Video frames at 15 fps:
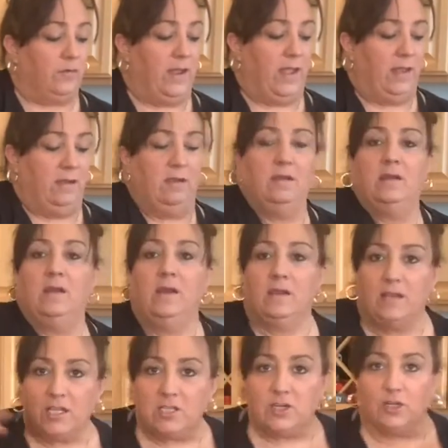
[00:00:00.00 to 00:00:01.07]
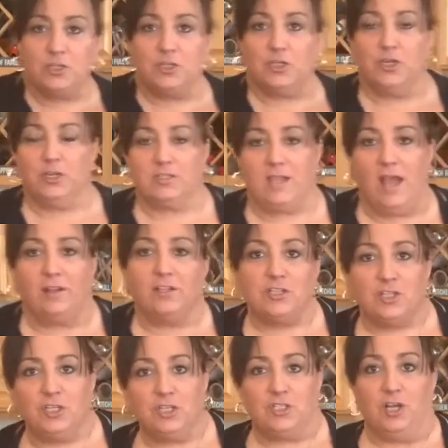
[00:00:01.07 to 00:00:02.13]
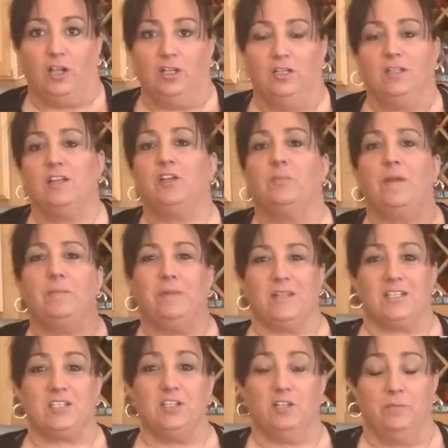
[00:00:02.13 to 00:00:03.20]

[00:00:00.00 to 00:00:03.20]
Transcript: in, they start to cook down. It's gonna dull a little bit, but it's still a